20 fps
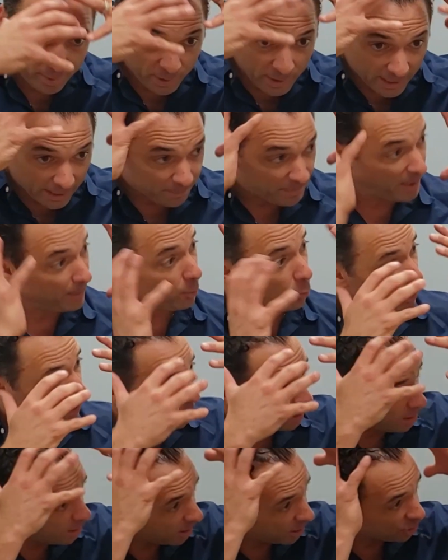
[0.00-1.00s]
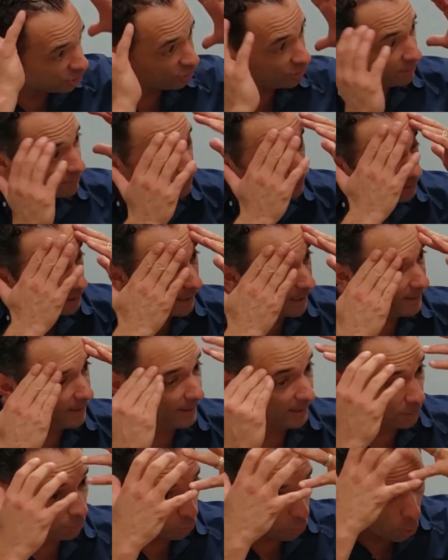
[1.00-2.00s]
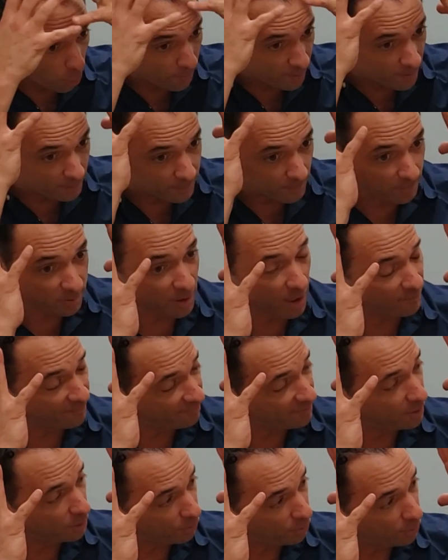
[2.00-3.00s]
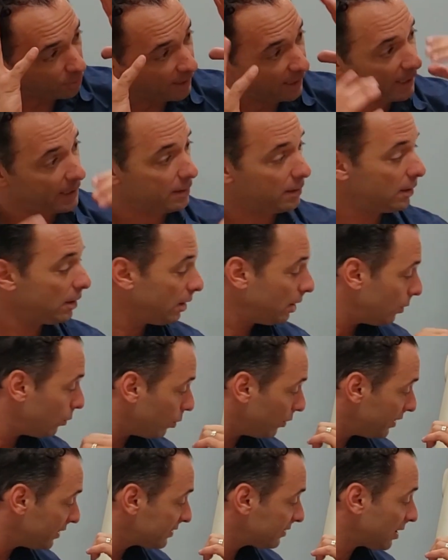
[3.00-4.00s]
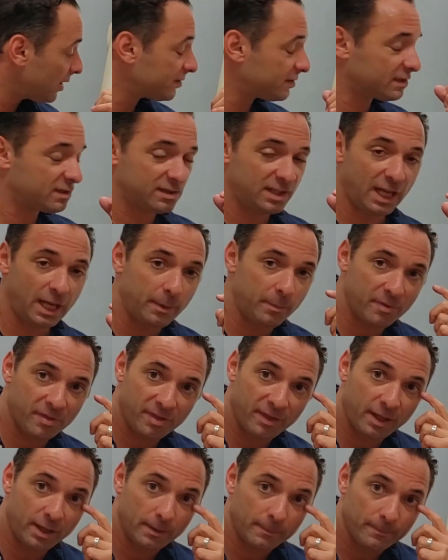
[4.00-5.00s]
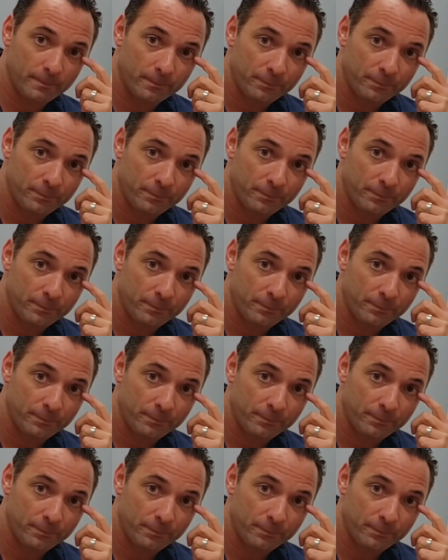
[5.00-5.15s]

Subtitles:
we got people with concussions and it'll open up the blood flow in their head. Well, this does the same thing.